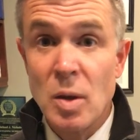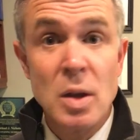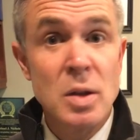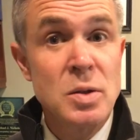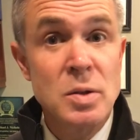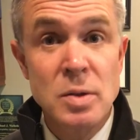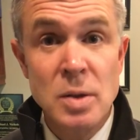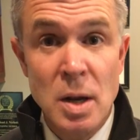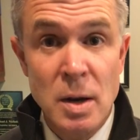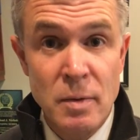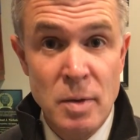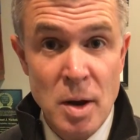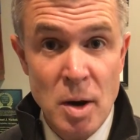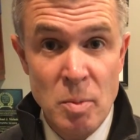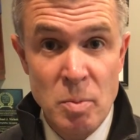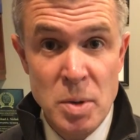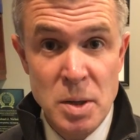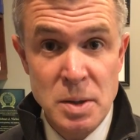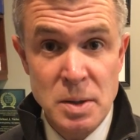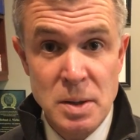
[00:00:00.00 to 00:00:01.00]
It's none of their
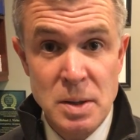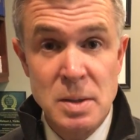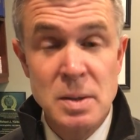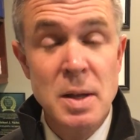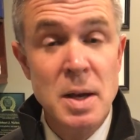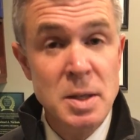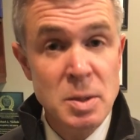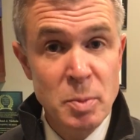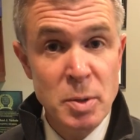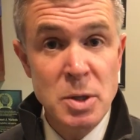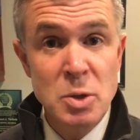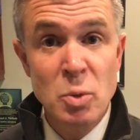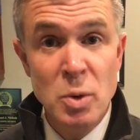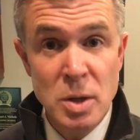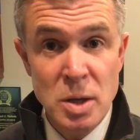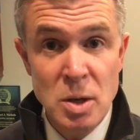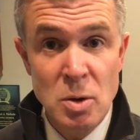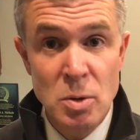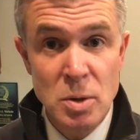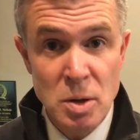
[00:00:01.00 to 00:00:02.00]
business. That's
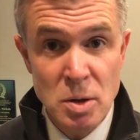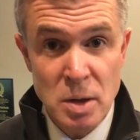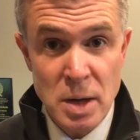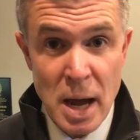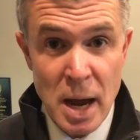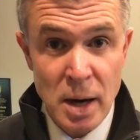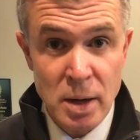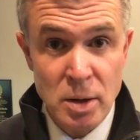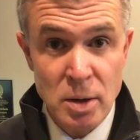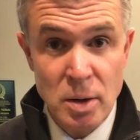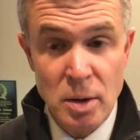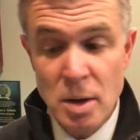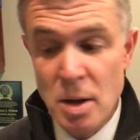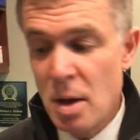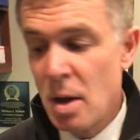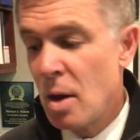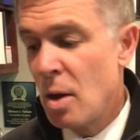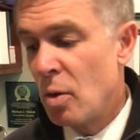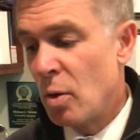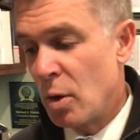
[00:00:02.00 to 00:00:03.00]
between you and your doctor.
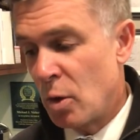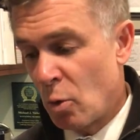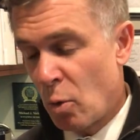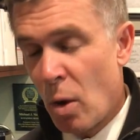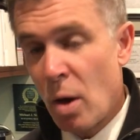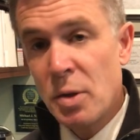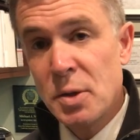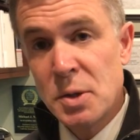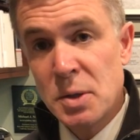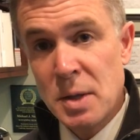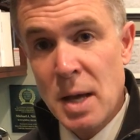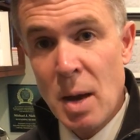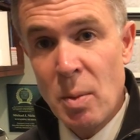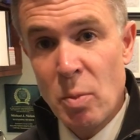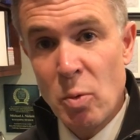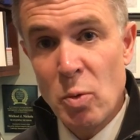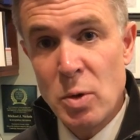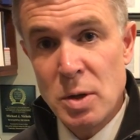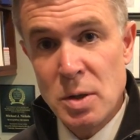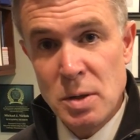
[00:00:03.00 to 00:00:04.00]
The 12th
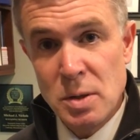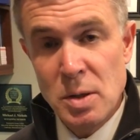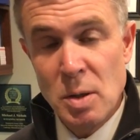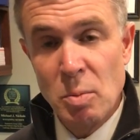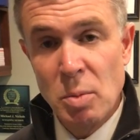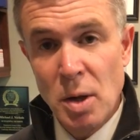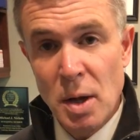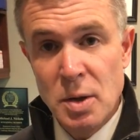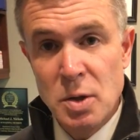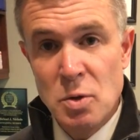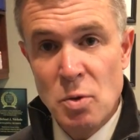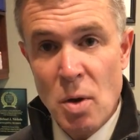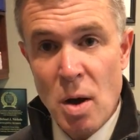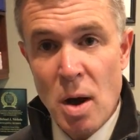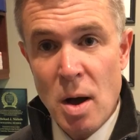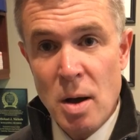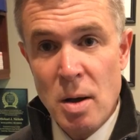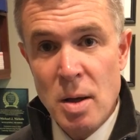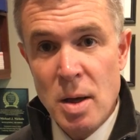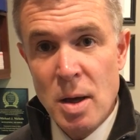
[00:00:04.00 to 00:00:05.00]
step, which is the blood
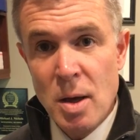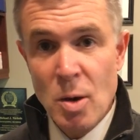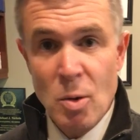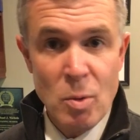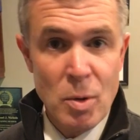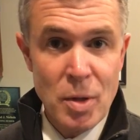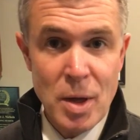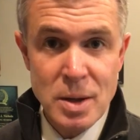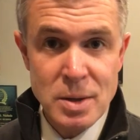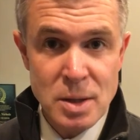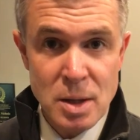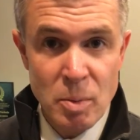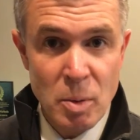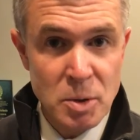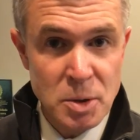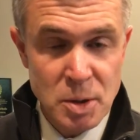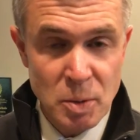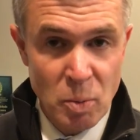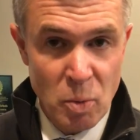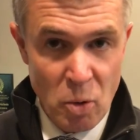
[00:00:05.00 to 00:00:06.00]
draw, well, that's the
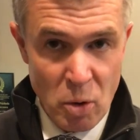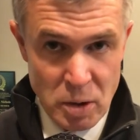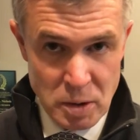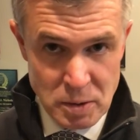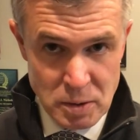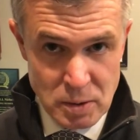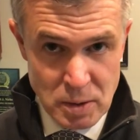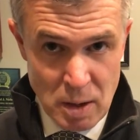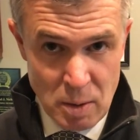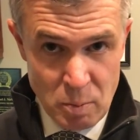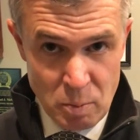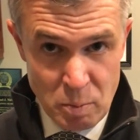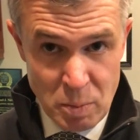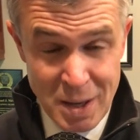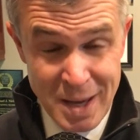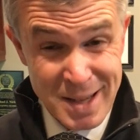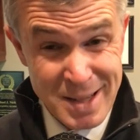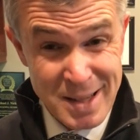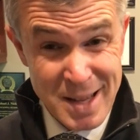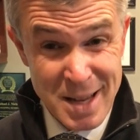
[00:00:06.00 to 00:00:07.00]
most important step
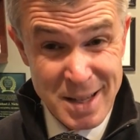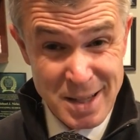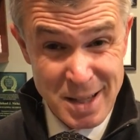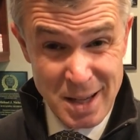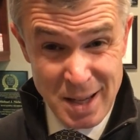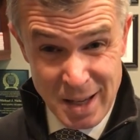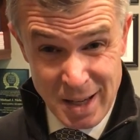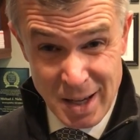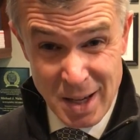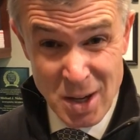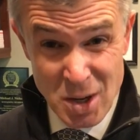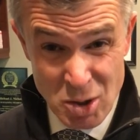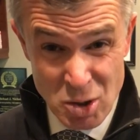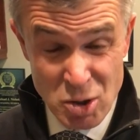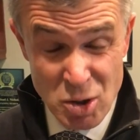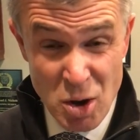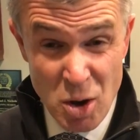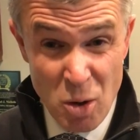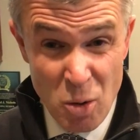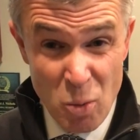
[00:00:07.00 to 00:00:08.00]
because that's going to
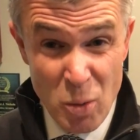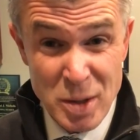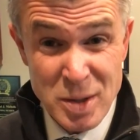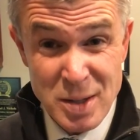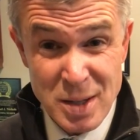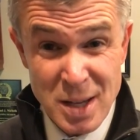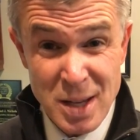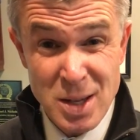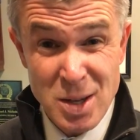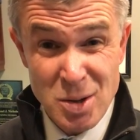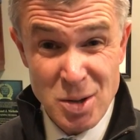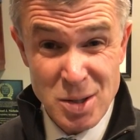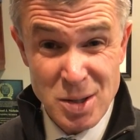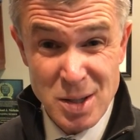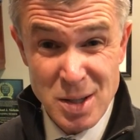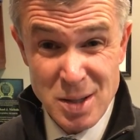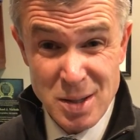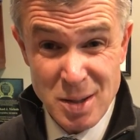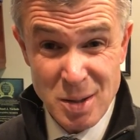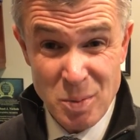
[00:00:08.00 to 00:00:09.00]
show what's in your
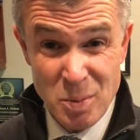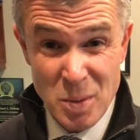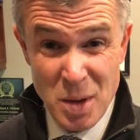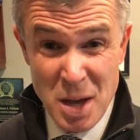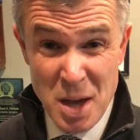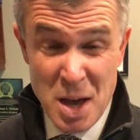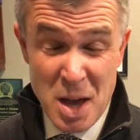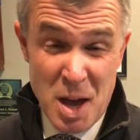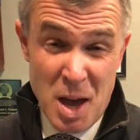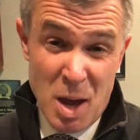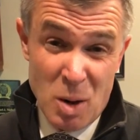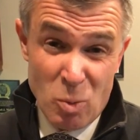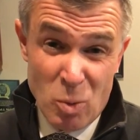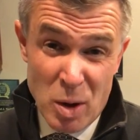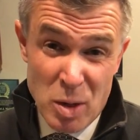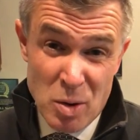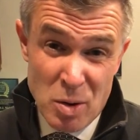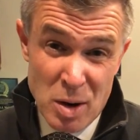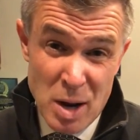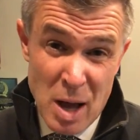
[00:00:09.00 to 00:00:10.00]
system and
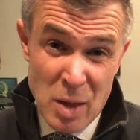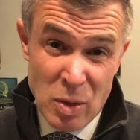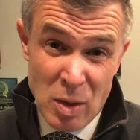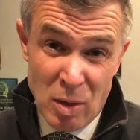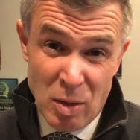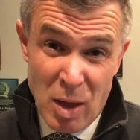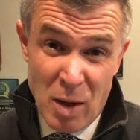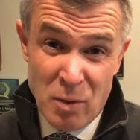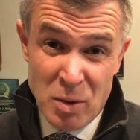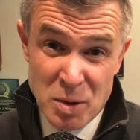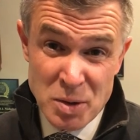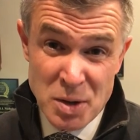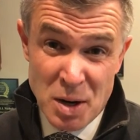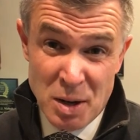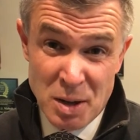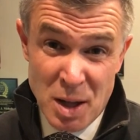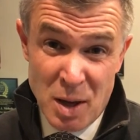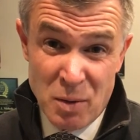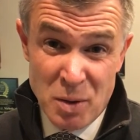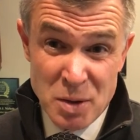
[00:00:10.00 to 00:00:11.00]
whether or not the levels
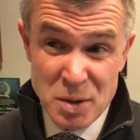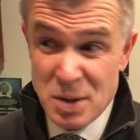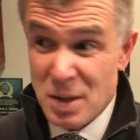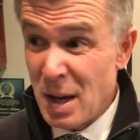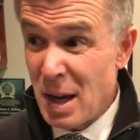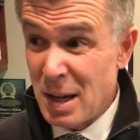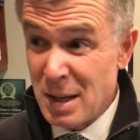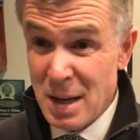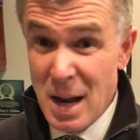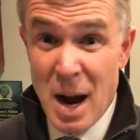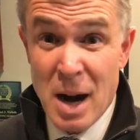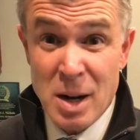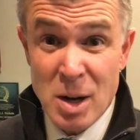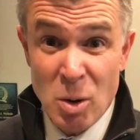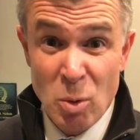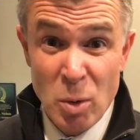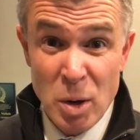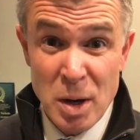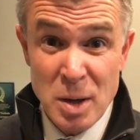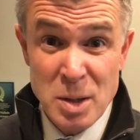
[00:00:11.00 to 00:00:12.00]
are levels a
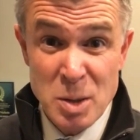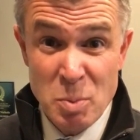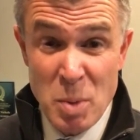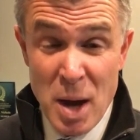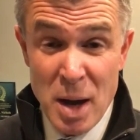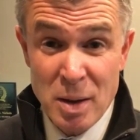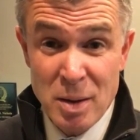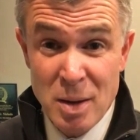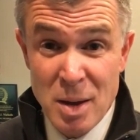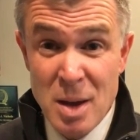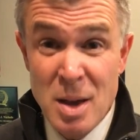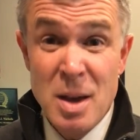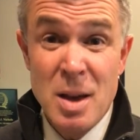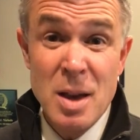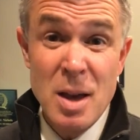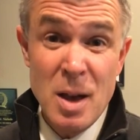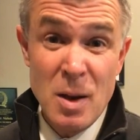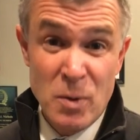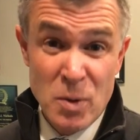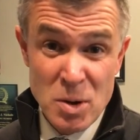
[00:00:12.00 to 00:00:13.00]
doctor would expect
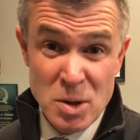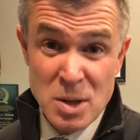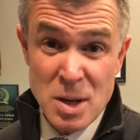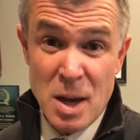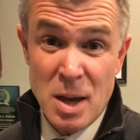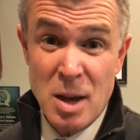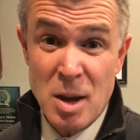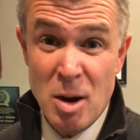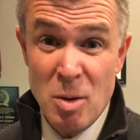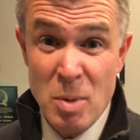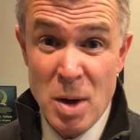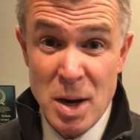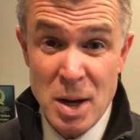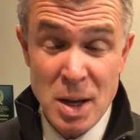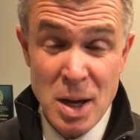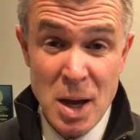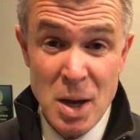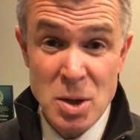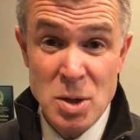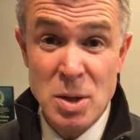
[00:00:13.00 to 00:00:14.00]
if you're taking your
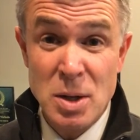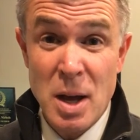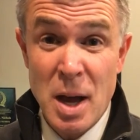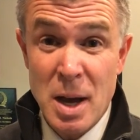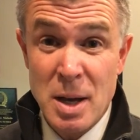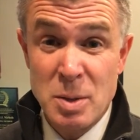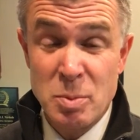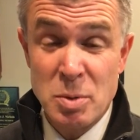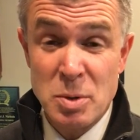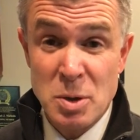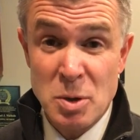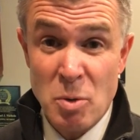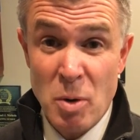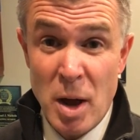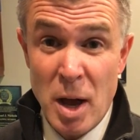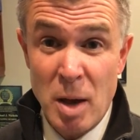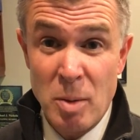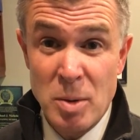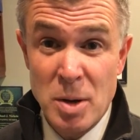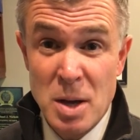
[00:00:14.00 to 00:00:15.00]
medication as
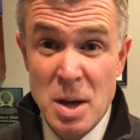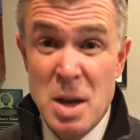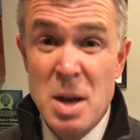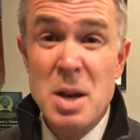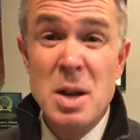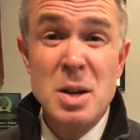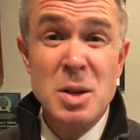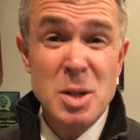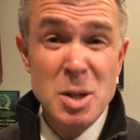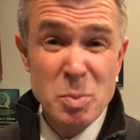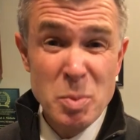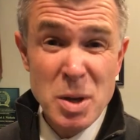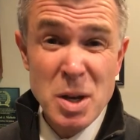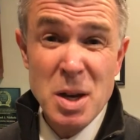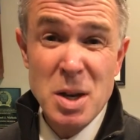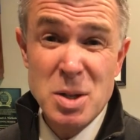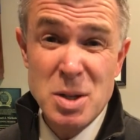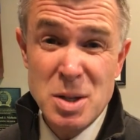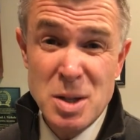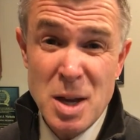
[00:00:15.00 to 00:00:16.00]
prescribed. Just
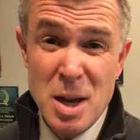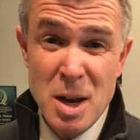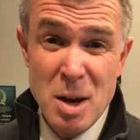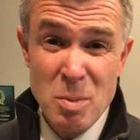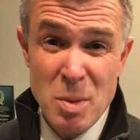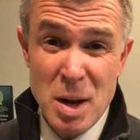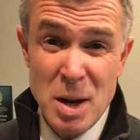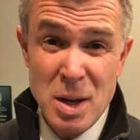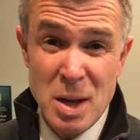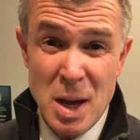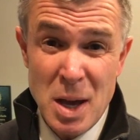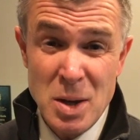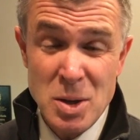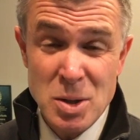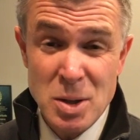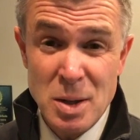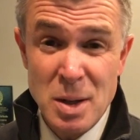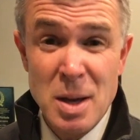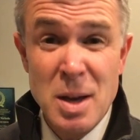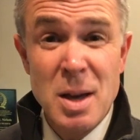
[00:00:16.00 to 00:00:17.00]
because you take your
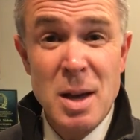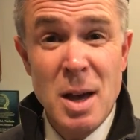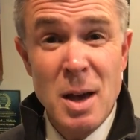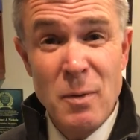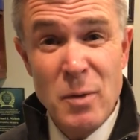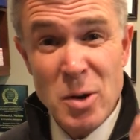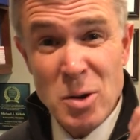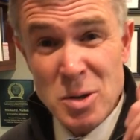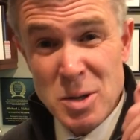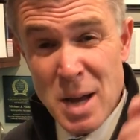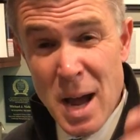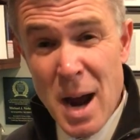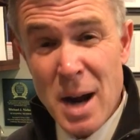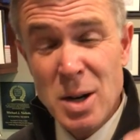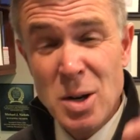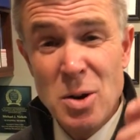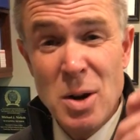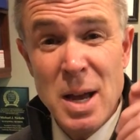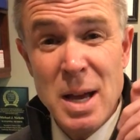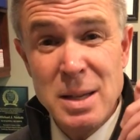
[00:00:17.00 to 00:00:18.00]
medication, if your
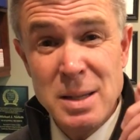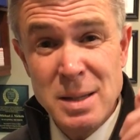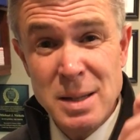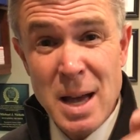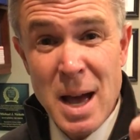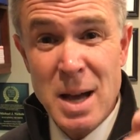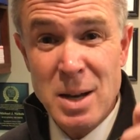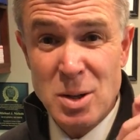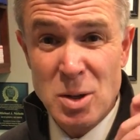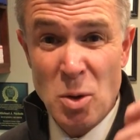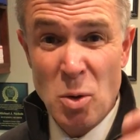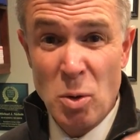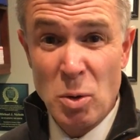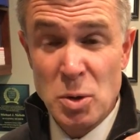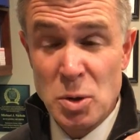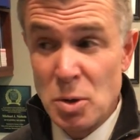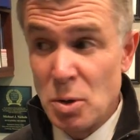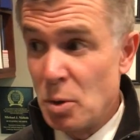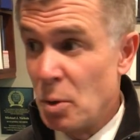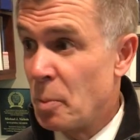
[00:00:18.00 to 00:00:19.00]
doctor has not
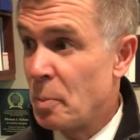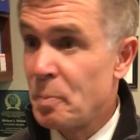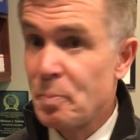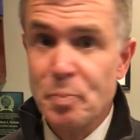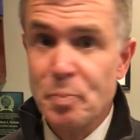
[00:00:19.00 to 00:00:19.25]
told you